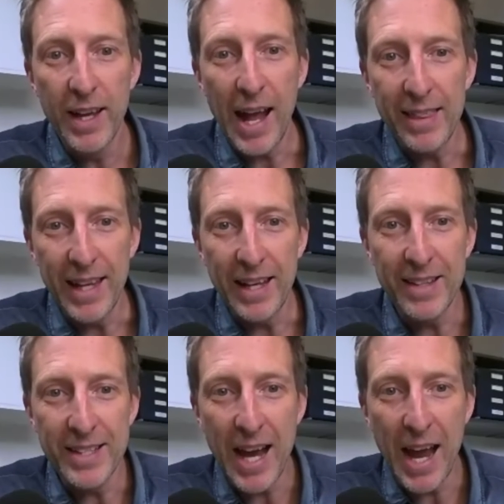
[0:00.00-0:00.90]
at the end of
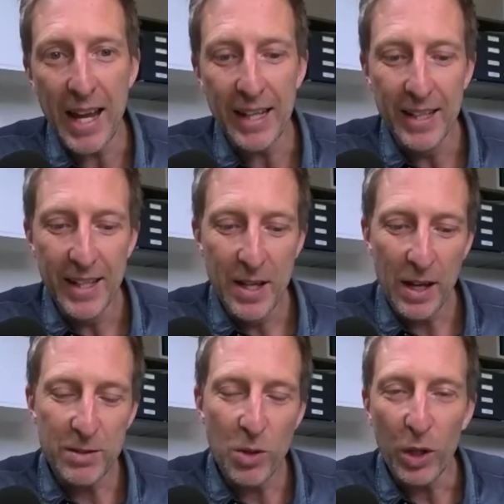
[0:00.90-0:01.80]
the day,
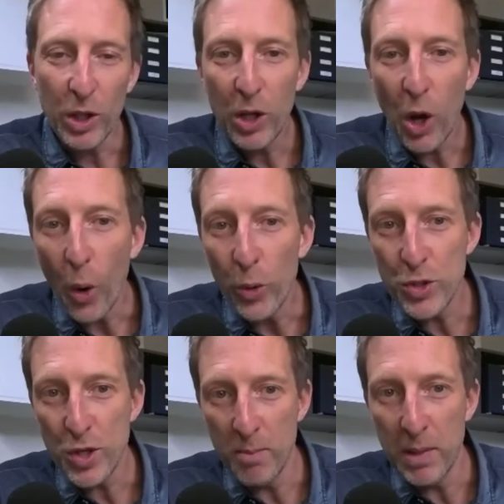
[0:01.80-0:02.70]
it's not
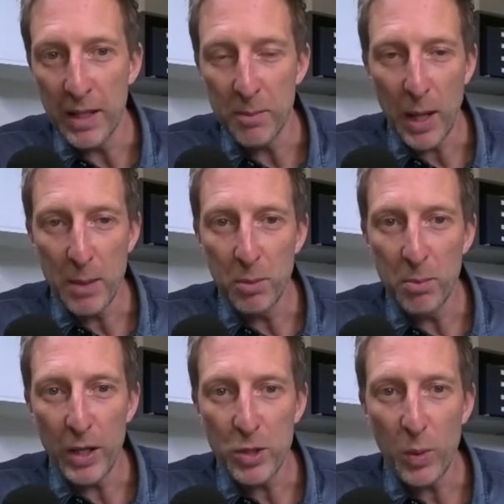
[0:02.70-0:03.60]
coach a million people
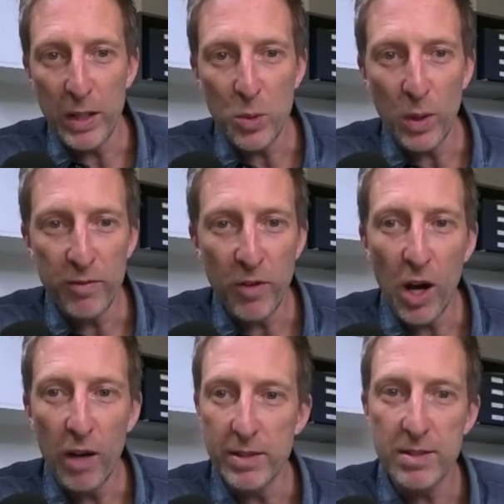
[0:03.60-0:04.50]
by twenty
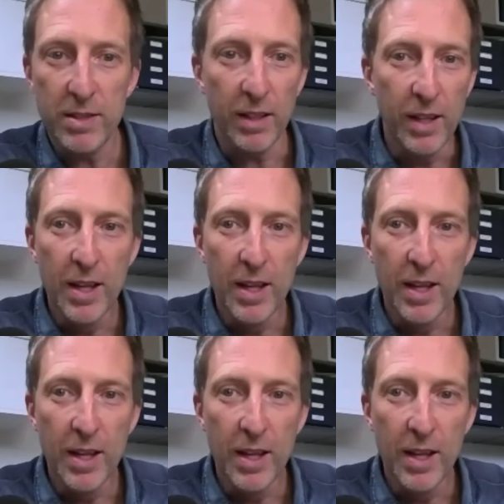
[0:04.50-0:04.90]
twenty-five. It's to,